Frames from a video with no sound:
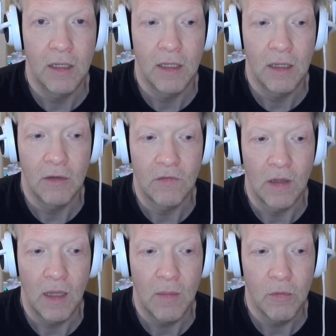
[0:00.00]
There's a
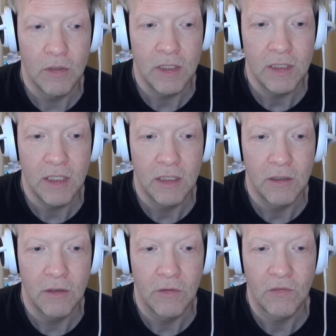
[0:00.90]
lot more
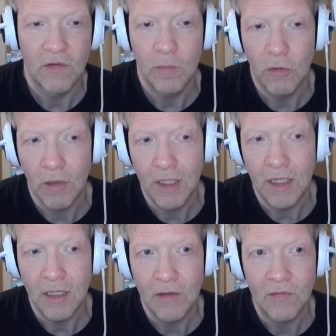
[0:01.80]
detail, some
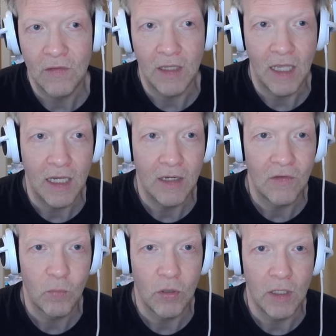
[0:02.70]
graininess, the gain is pretty